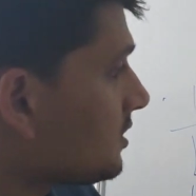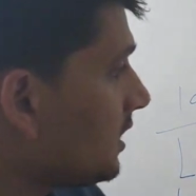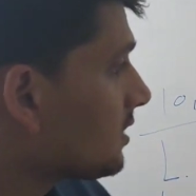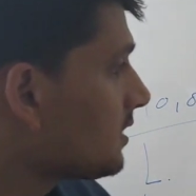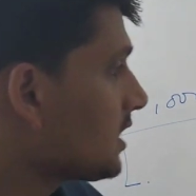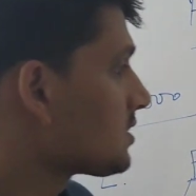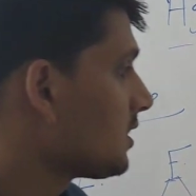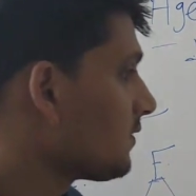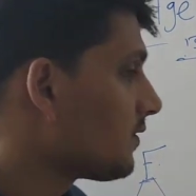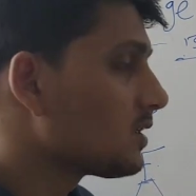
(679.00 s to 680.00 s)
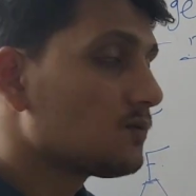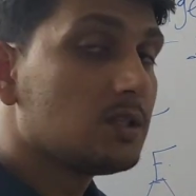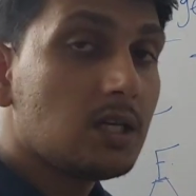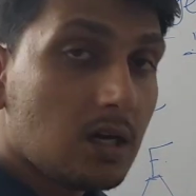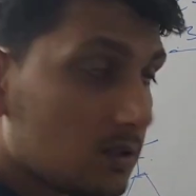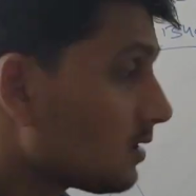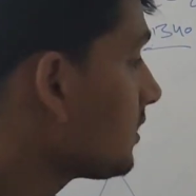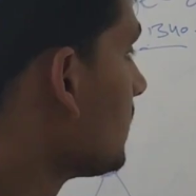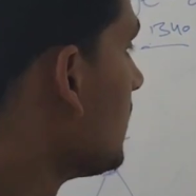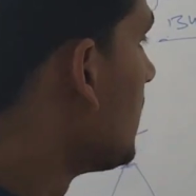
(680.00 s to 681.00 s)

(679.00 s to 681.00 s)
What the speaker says: the international affairs with the other